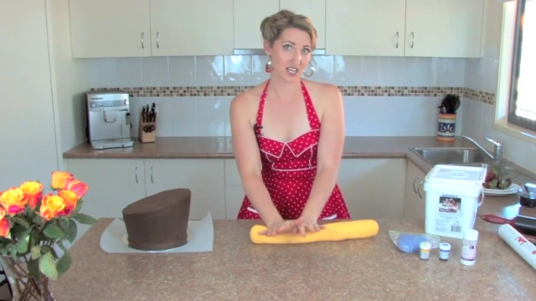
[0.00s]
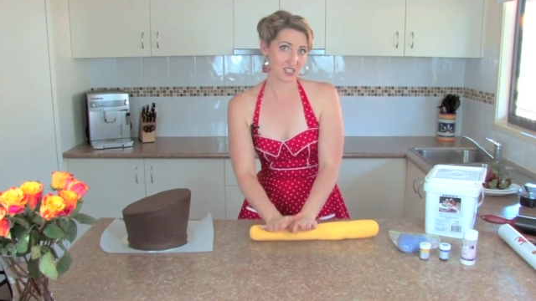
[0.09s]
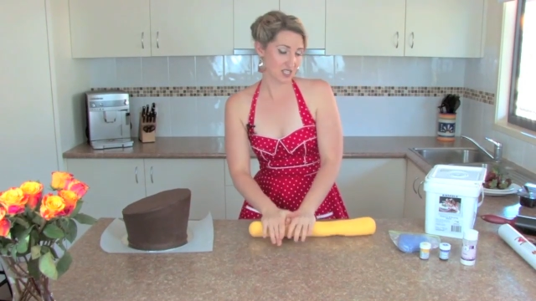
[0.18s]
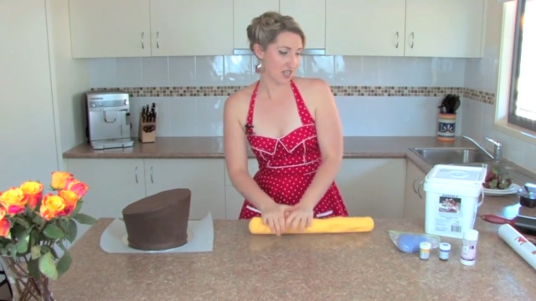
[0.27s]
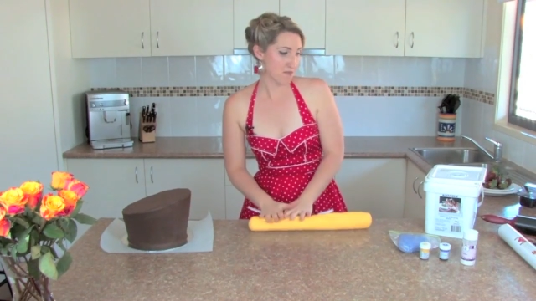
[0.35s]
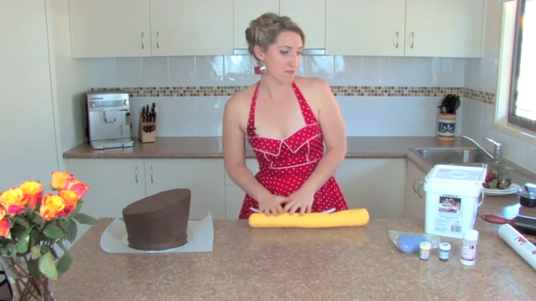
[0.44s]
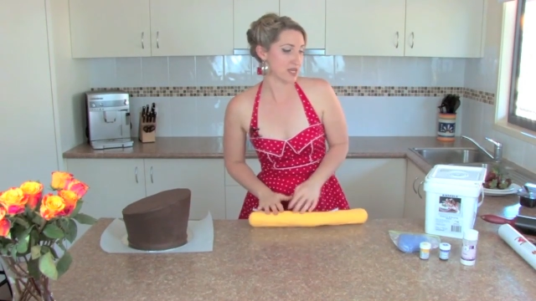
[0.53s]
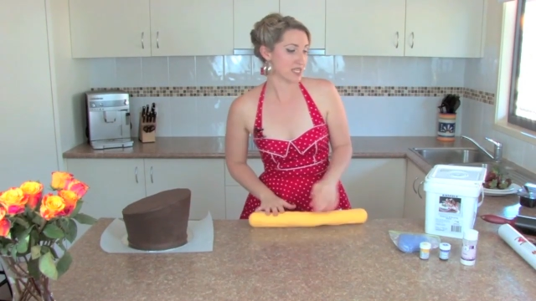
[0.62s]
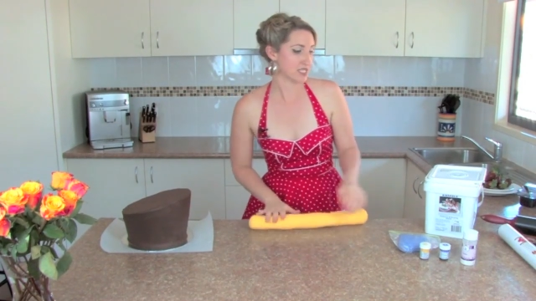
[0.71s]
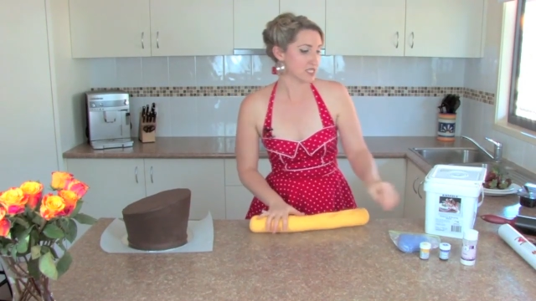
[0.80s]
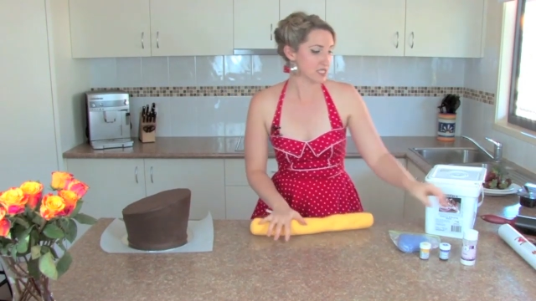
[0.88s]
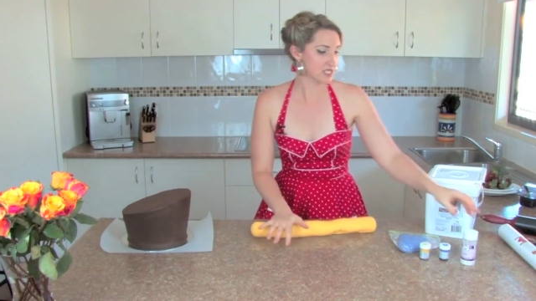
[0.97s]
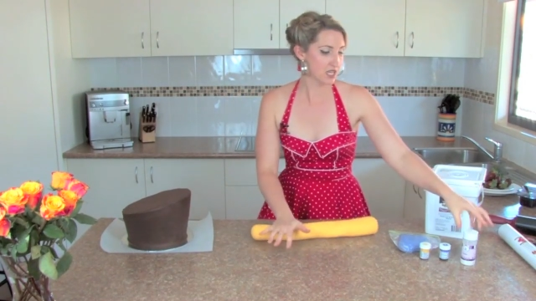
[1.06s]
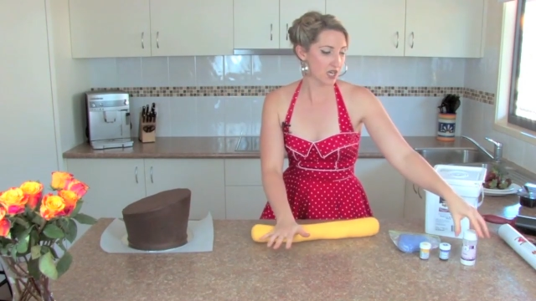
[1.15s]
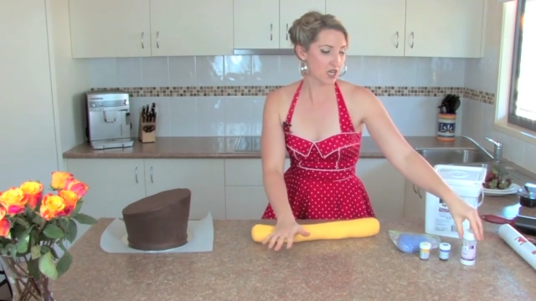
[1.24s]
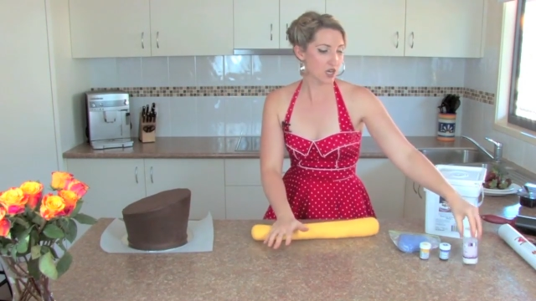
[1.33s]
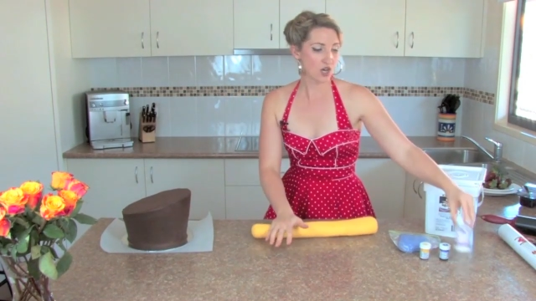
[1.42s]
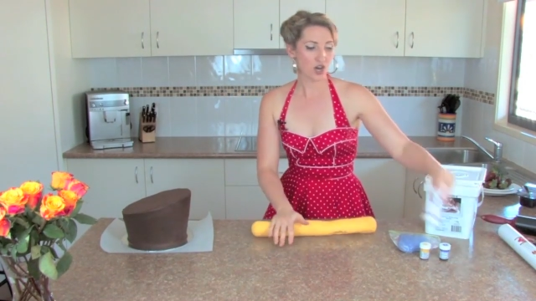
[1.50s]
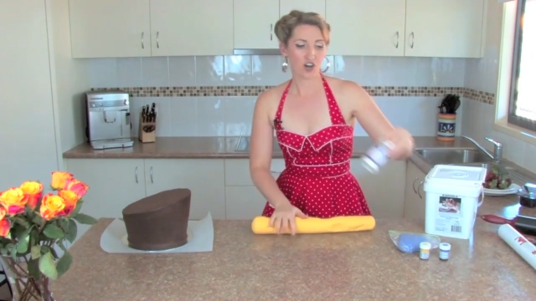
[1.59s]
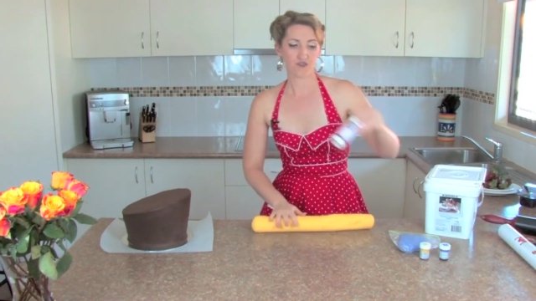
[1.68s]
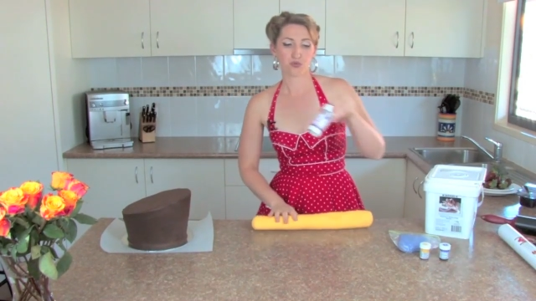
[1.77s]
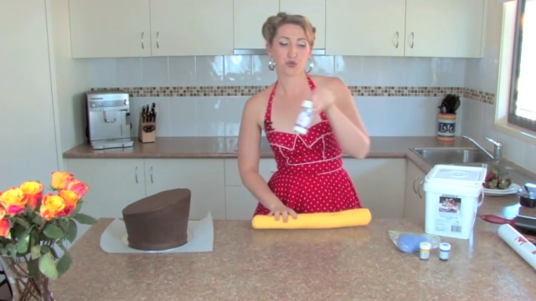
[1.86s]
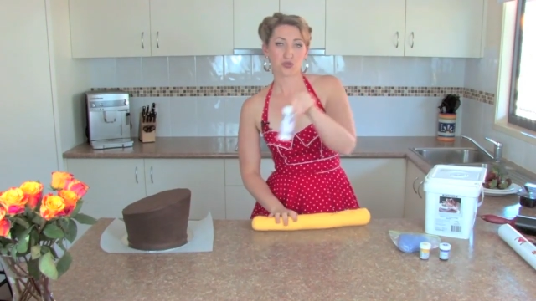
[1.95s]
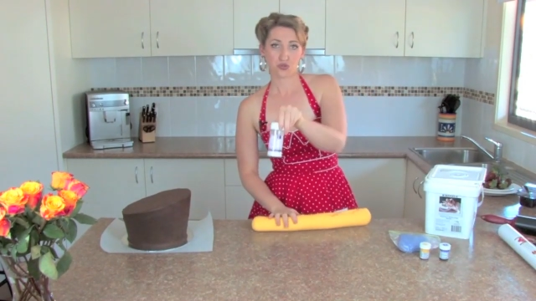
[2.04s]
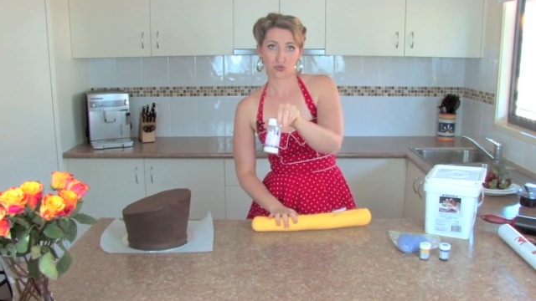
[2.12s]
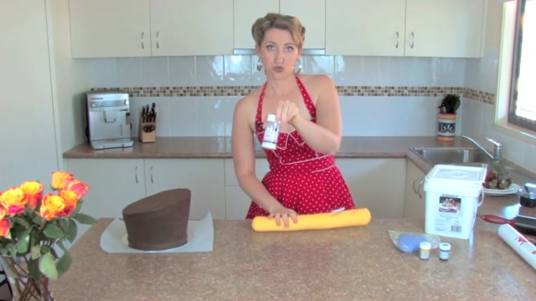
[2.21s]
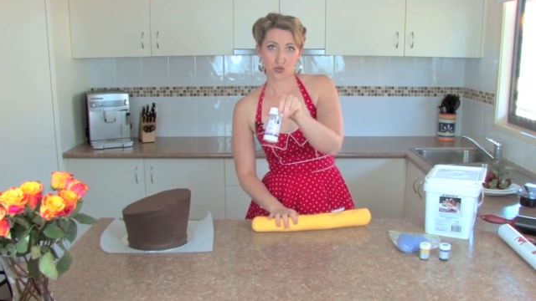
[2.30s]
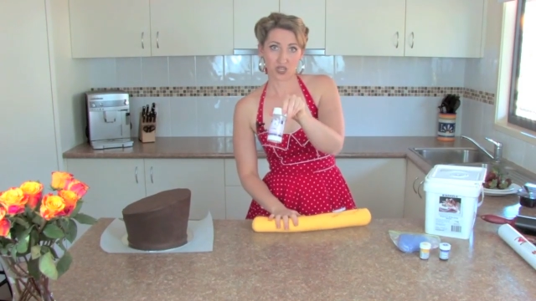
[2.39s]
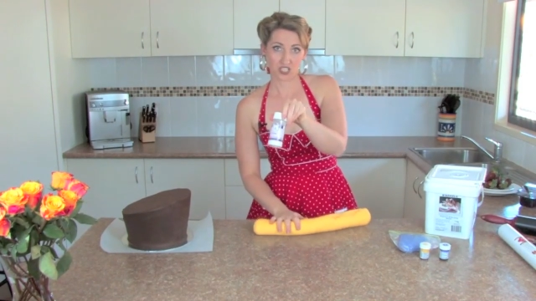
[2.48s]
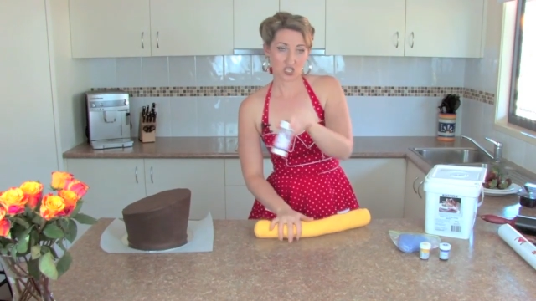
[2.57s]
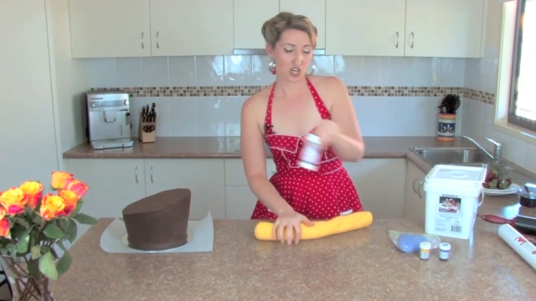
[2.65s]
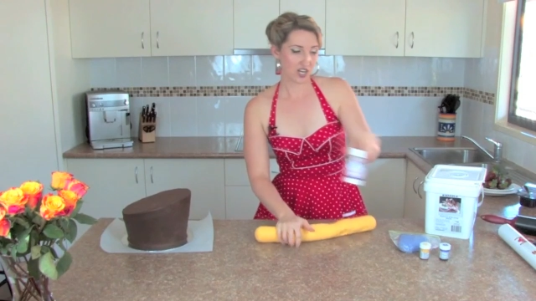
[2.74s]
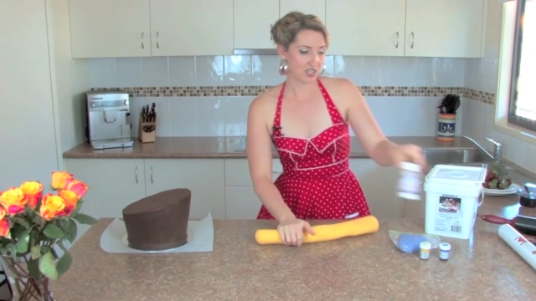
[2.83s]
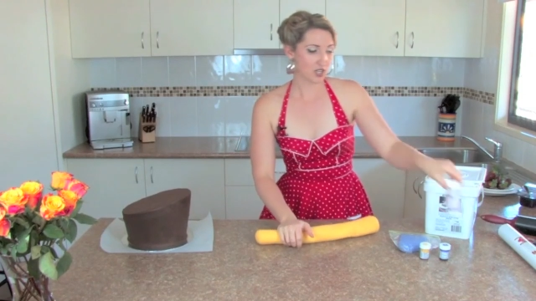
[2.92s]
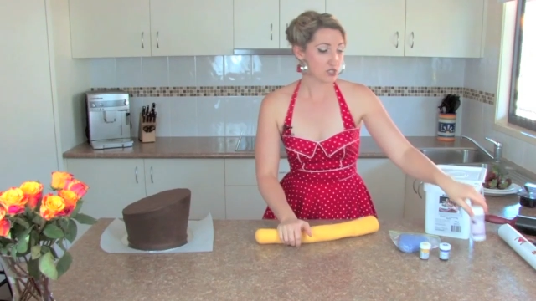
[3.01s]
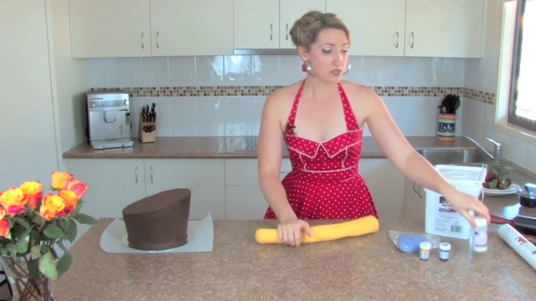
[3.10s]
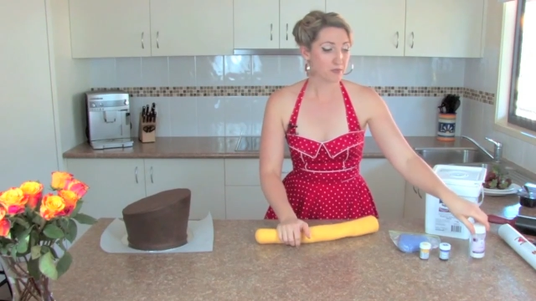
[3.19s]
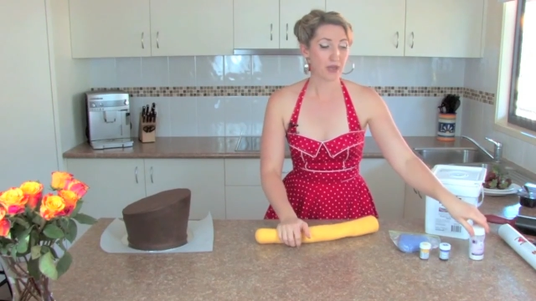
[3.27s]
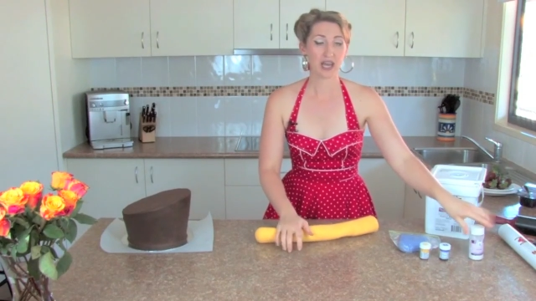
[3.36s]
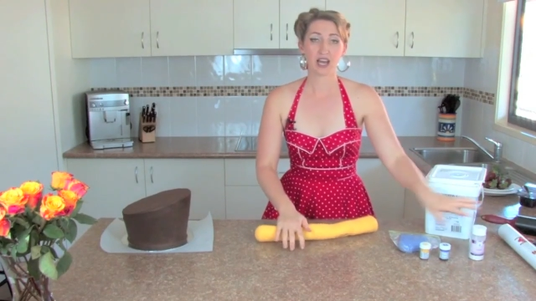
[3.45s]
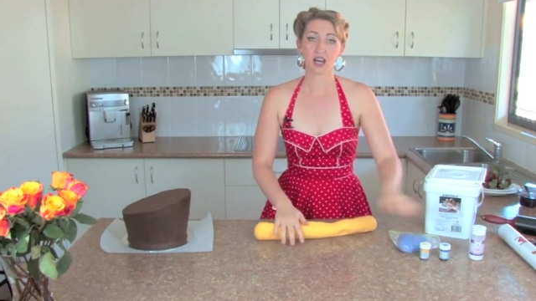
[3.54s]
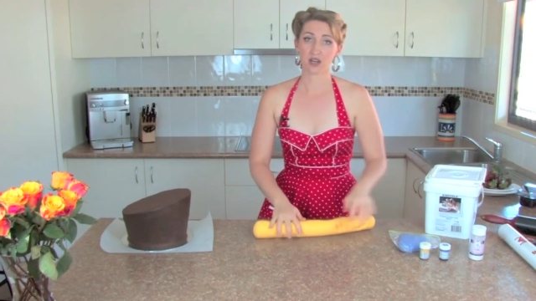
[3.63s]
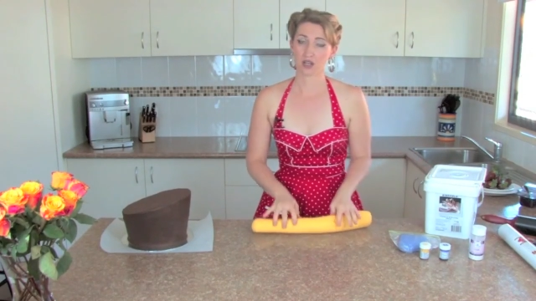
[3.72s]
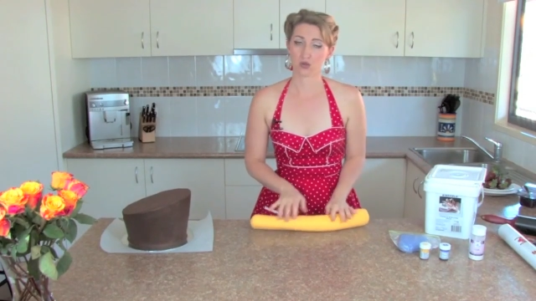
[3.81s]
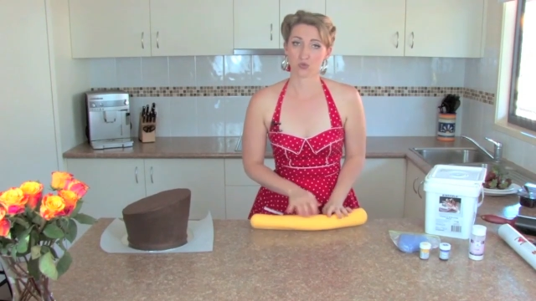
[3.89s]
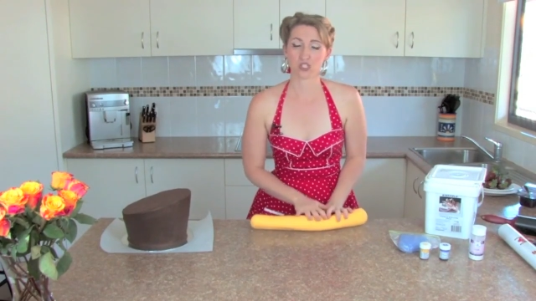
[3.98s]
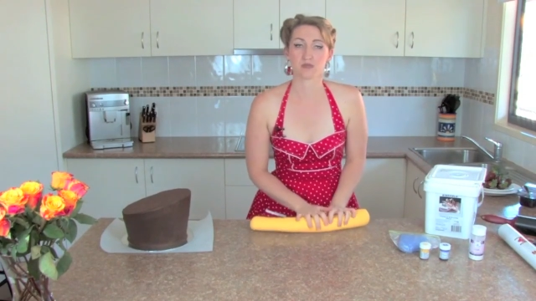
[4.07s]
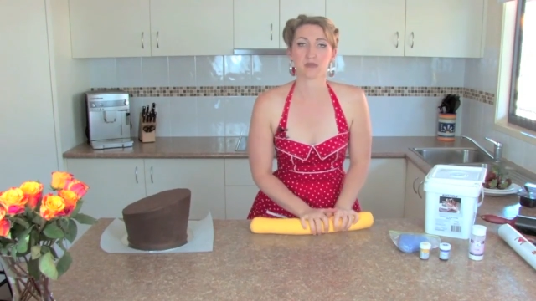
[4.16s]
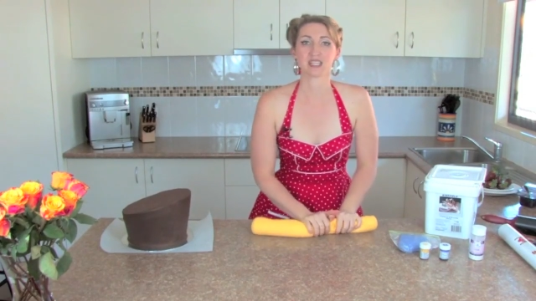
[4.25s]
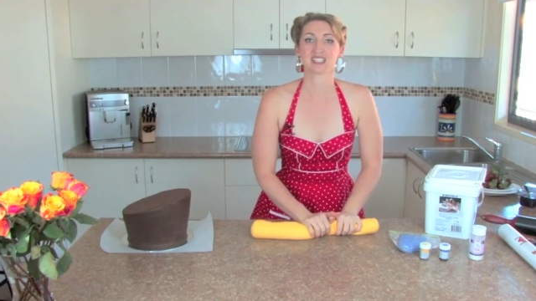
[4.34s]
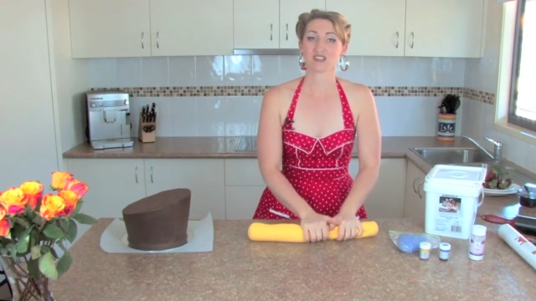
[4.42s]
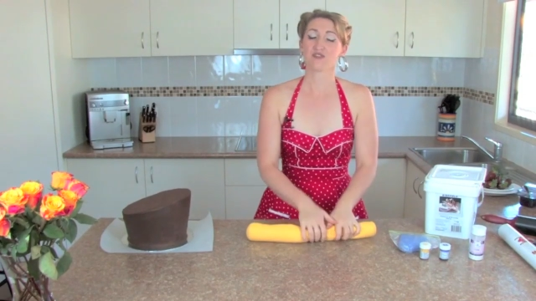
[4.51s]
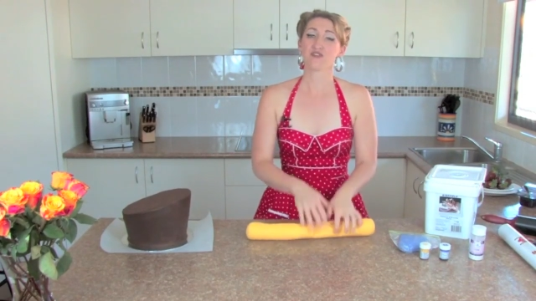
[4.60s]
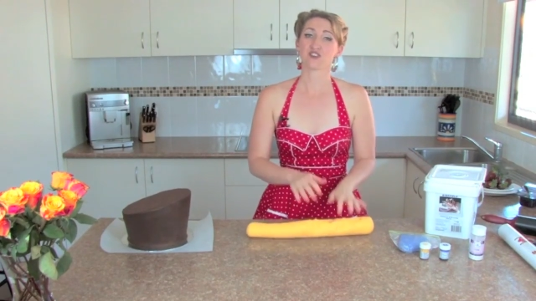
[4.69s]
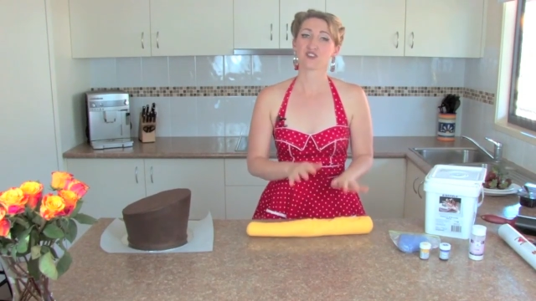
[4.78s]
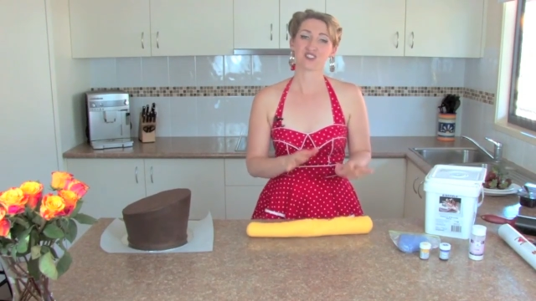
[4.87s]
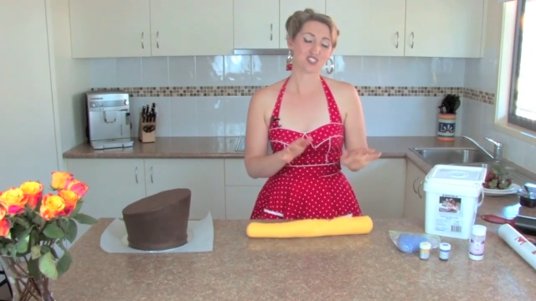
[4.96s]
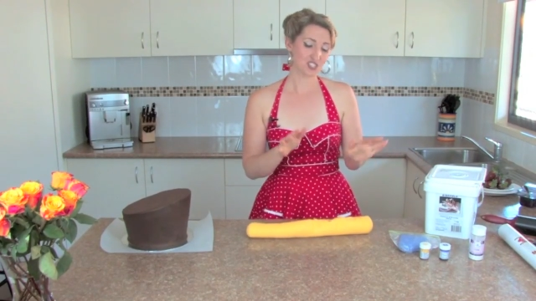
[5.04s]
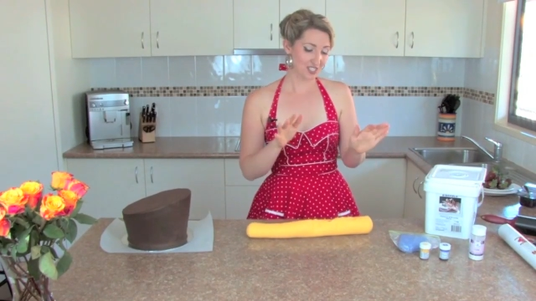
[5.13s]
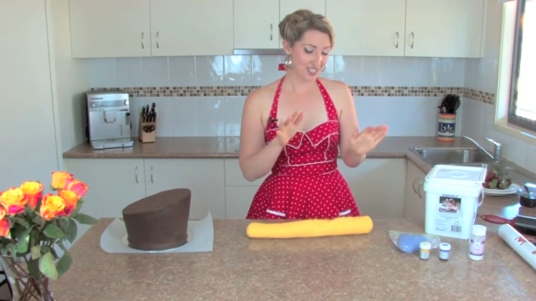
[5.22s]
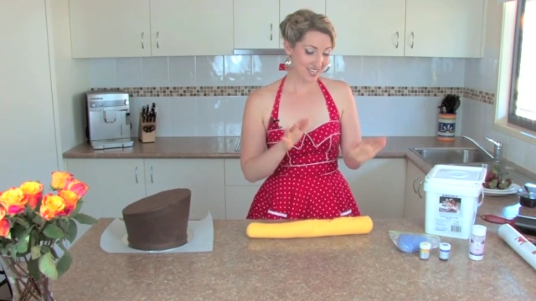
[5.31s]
So that means I've put through a tylose powder, which makes the fondant